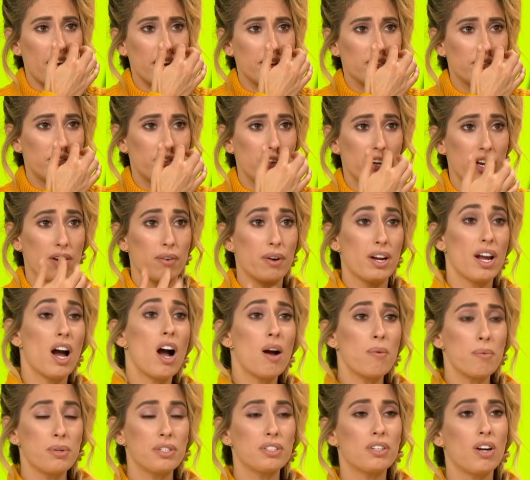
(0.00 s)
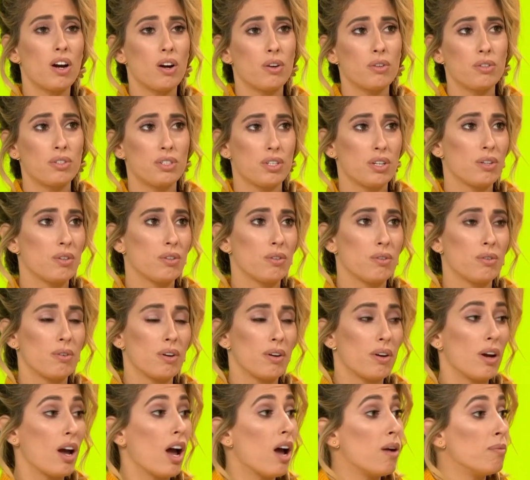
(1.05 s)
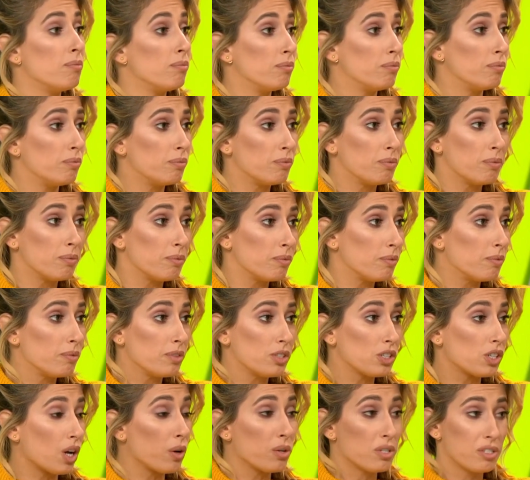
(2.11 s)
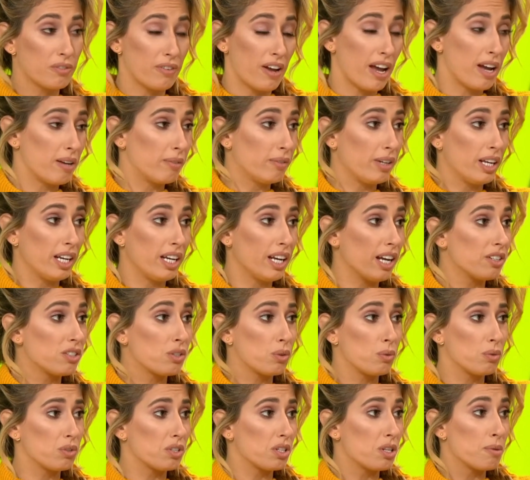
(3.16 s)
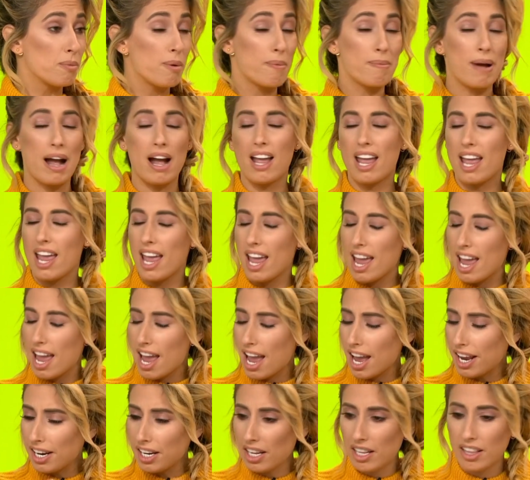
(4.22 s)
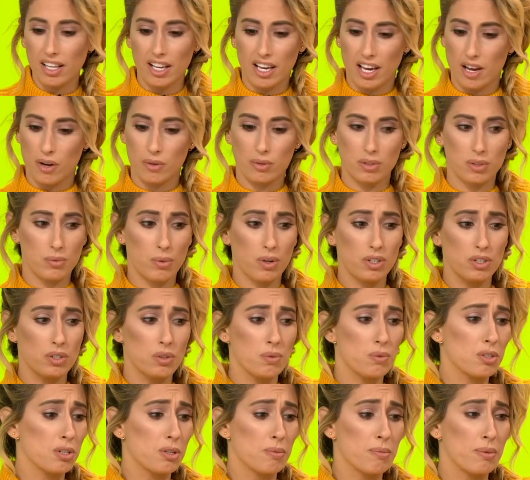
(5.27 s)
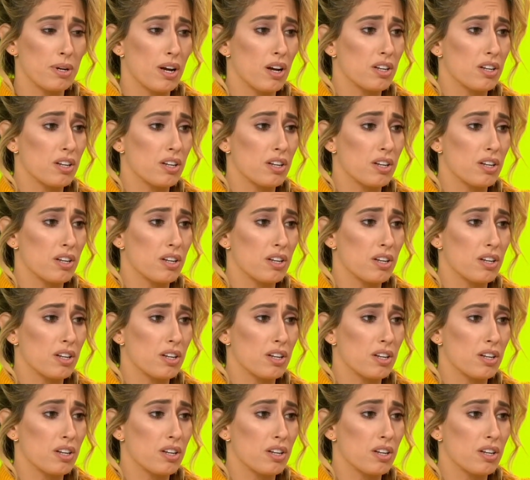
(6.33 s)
that, in theory. I would go to Joe's family and talk to them about anything else. So I'd talk to them